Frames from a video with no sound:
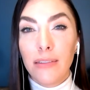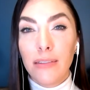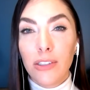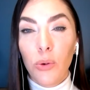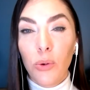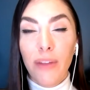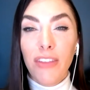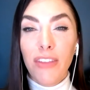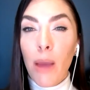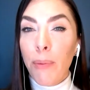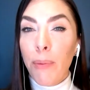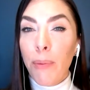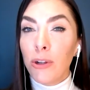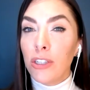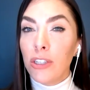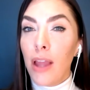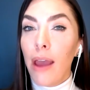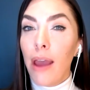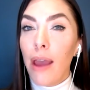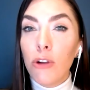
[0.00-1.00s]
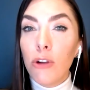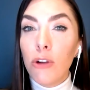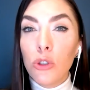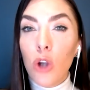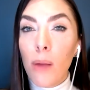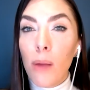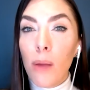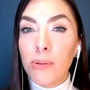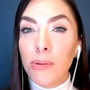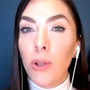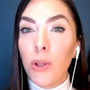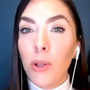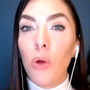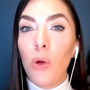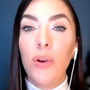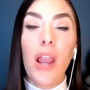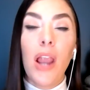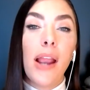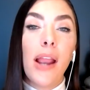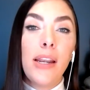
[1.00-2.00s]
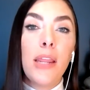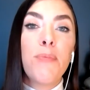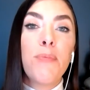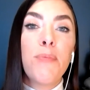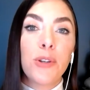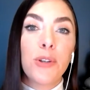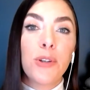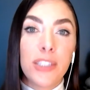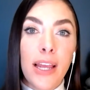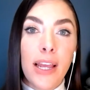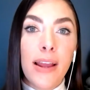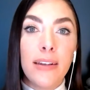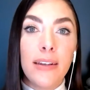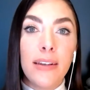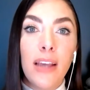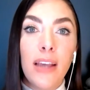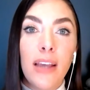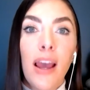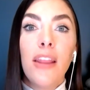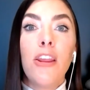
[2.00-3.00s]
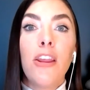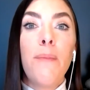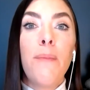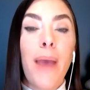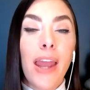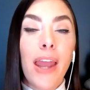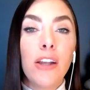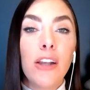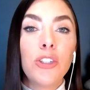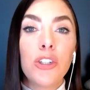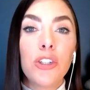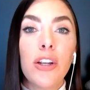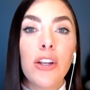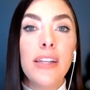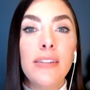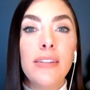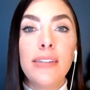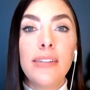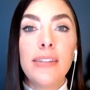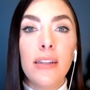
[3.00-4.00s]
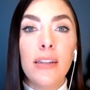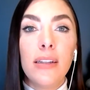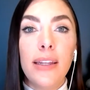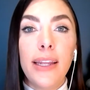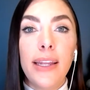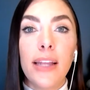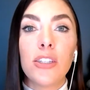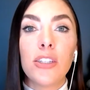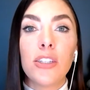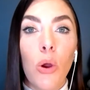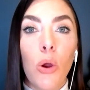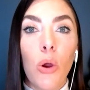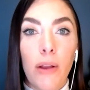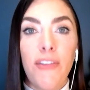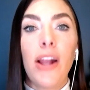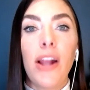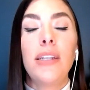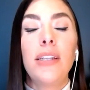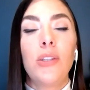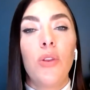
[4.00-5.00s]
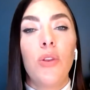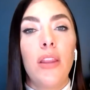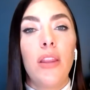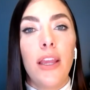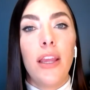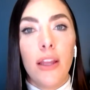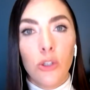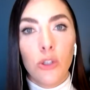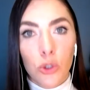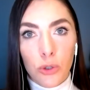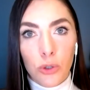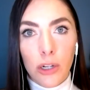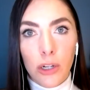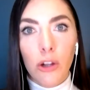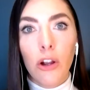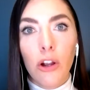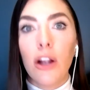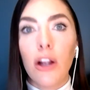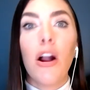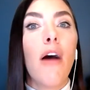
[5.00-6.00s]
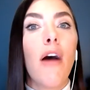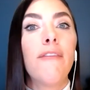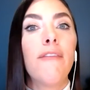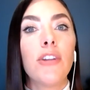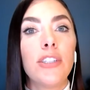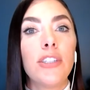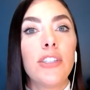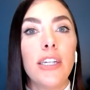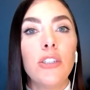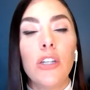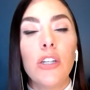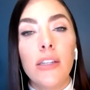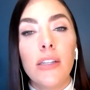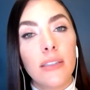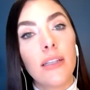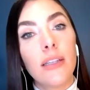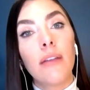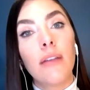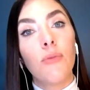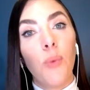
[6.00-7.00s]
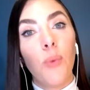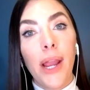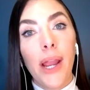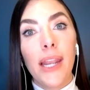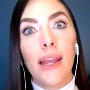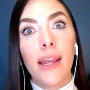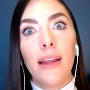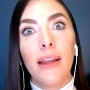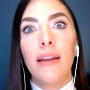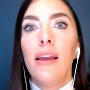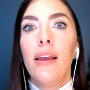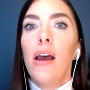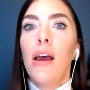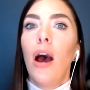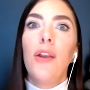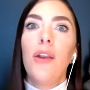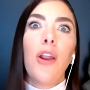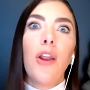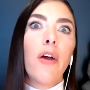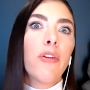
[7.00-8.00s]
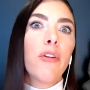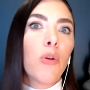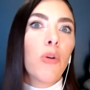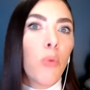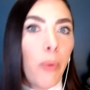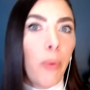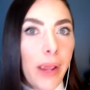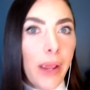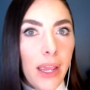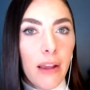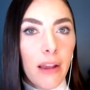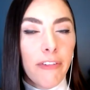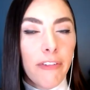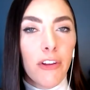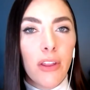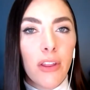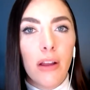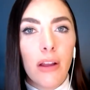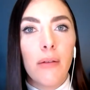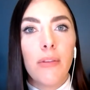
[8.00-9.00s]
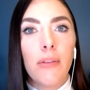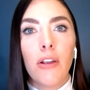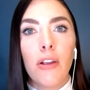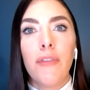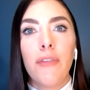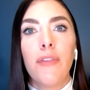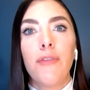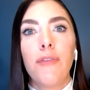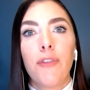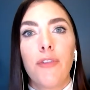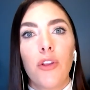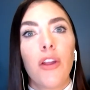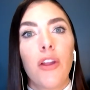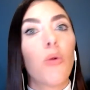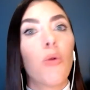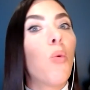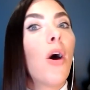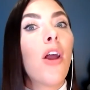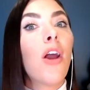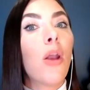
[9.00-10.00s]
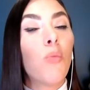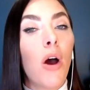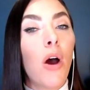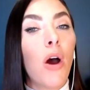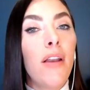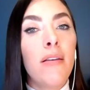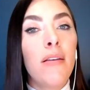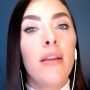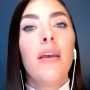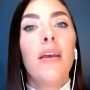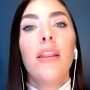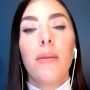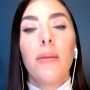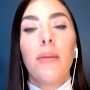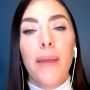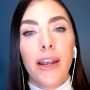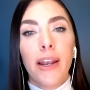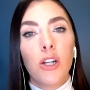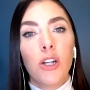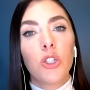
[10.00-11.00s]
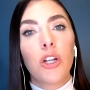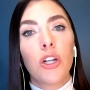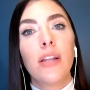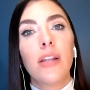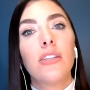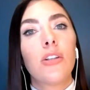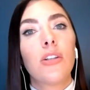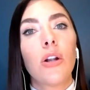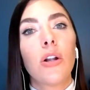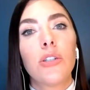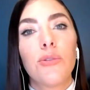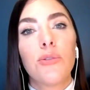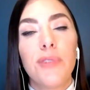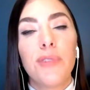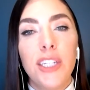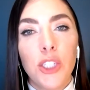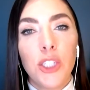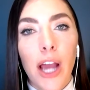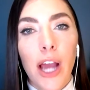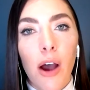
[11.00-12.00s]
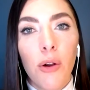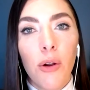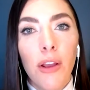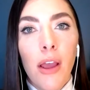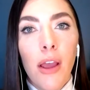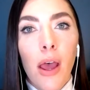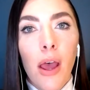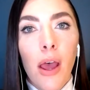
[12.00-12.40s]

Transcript: So if that person ever drops below ninety percent, the manager instantly gets notified so that they can trigger a conversation instead of waiting another week for the, their, for their one-on-one. The manager can start to reach out.